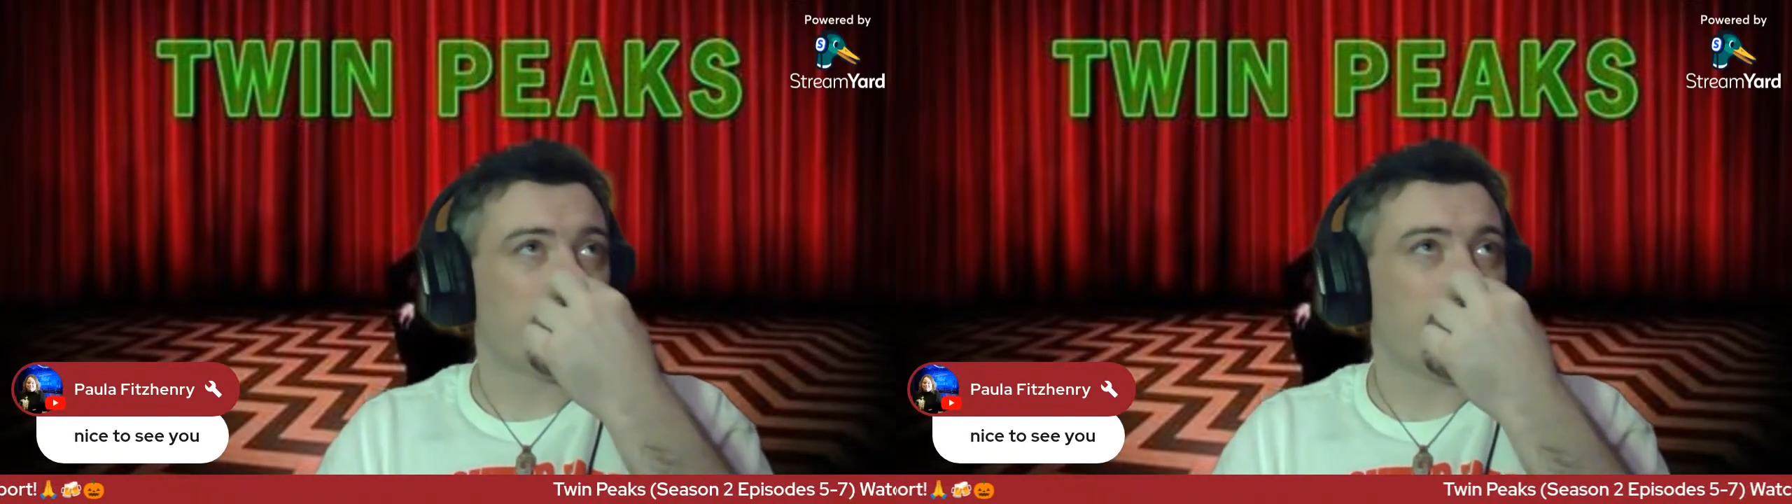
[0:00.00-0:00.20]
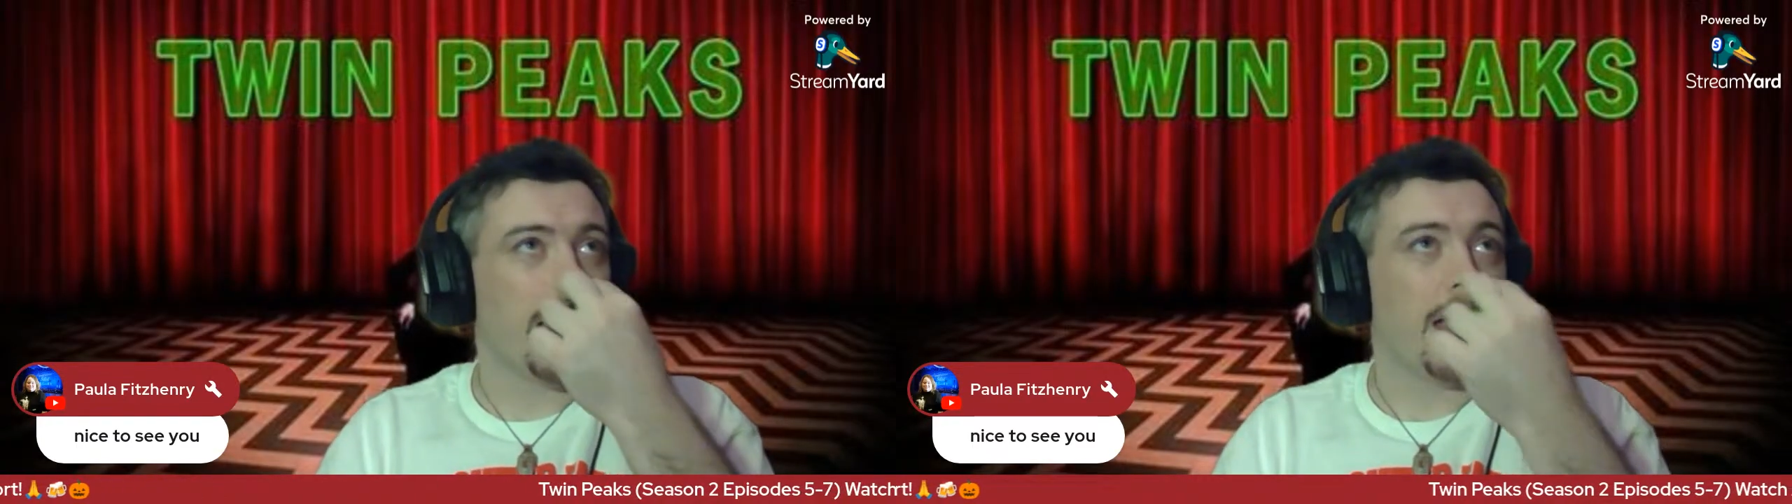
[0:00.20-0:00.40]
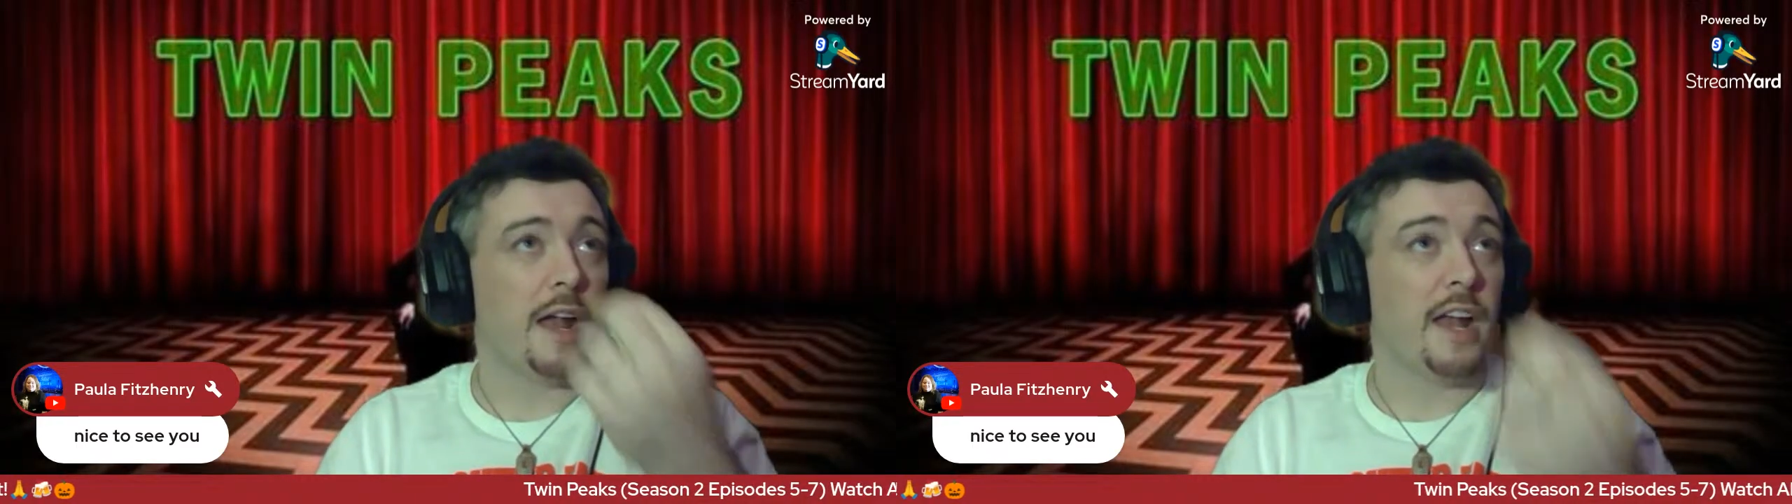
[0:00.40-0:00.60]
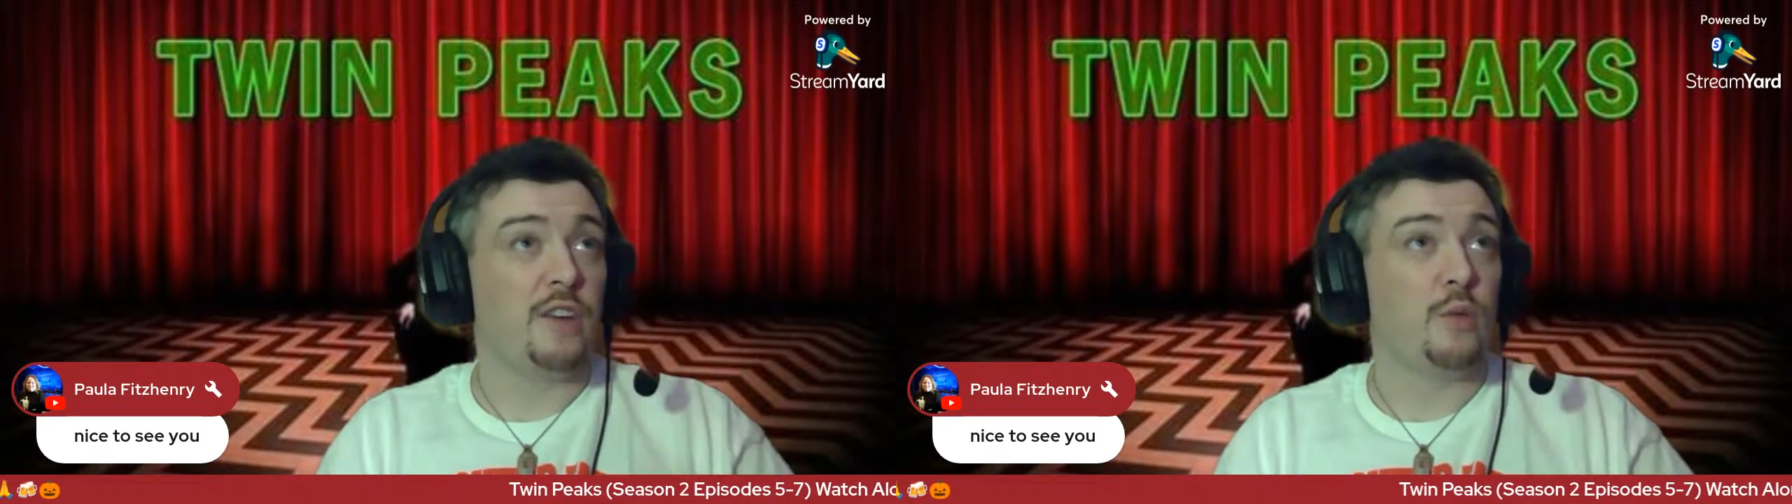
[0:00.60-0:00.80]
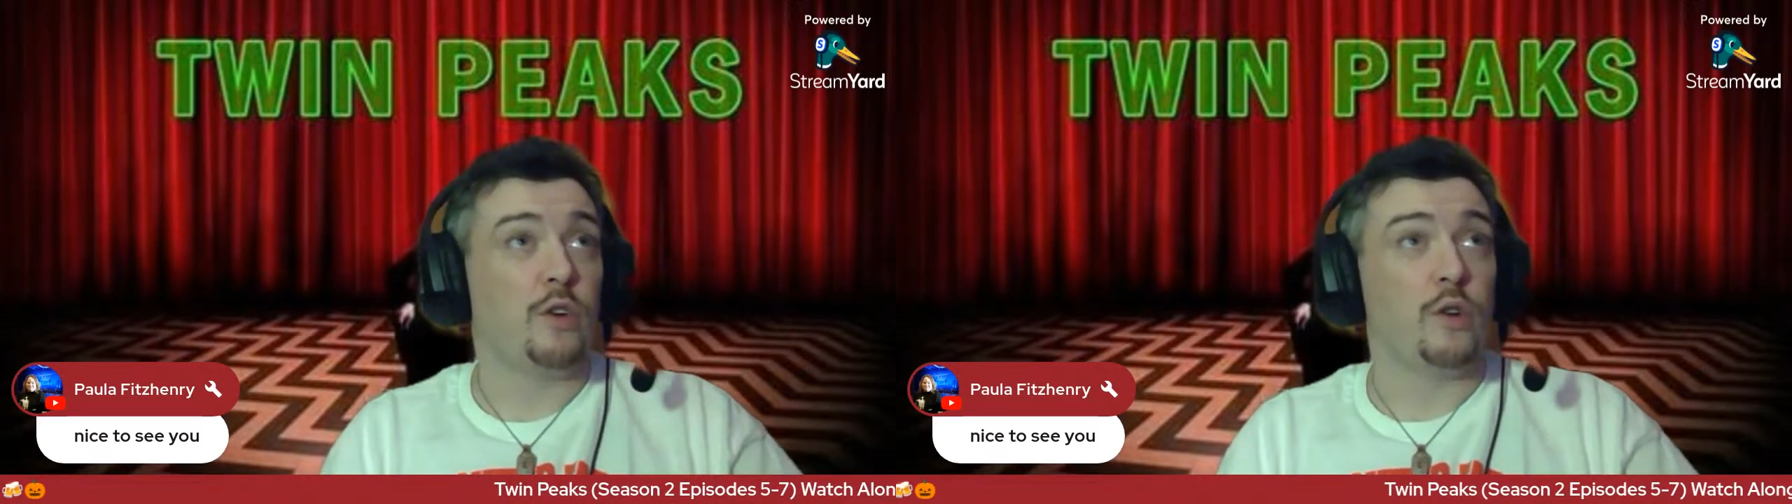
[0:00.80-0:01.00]
And
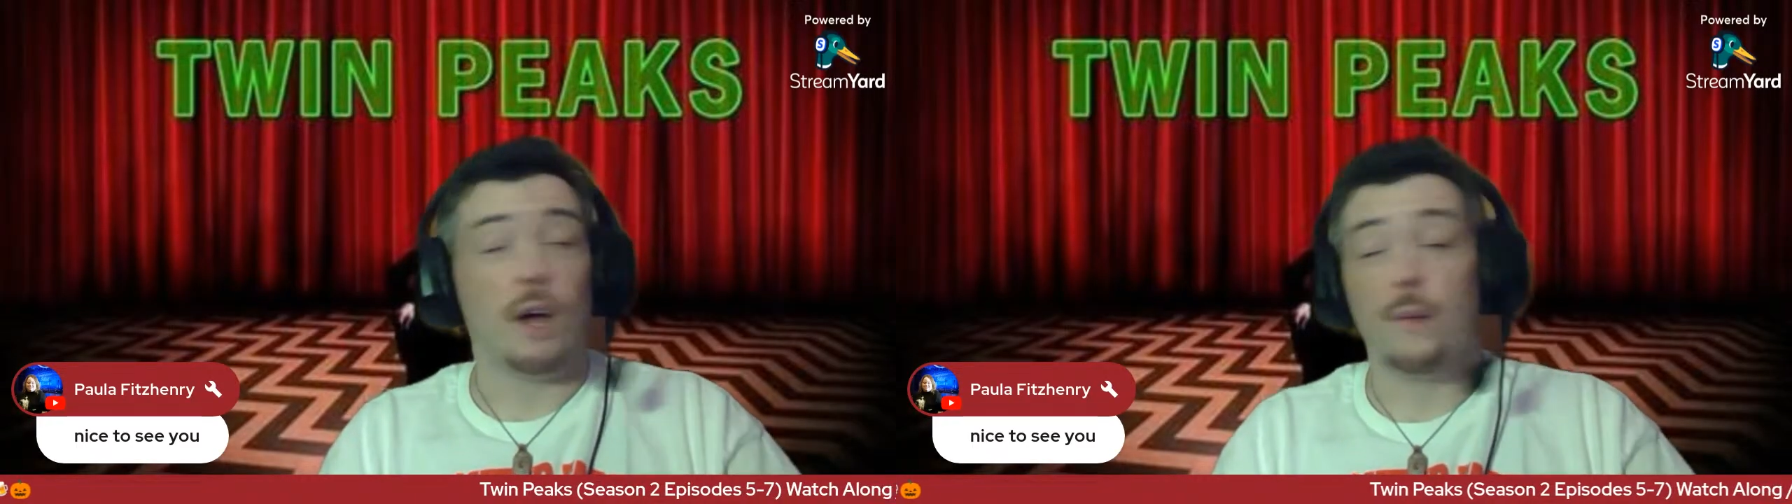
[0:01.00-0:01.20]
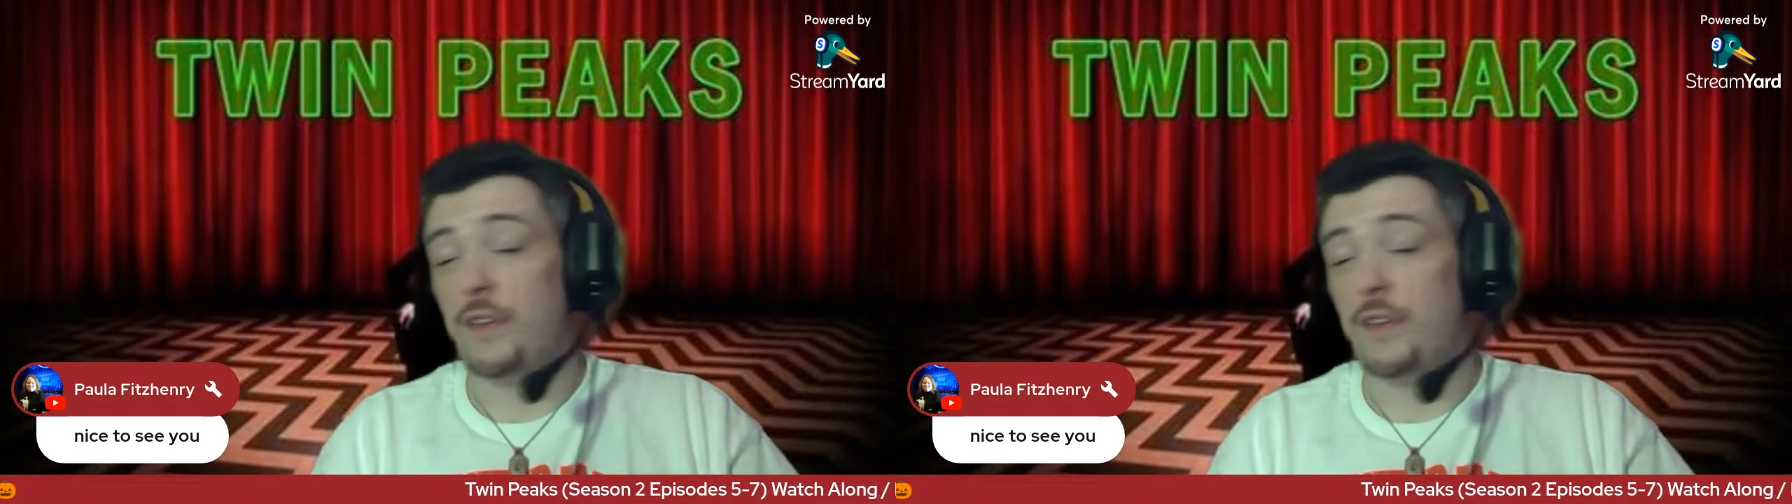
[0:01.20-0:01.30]
anyone who comes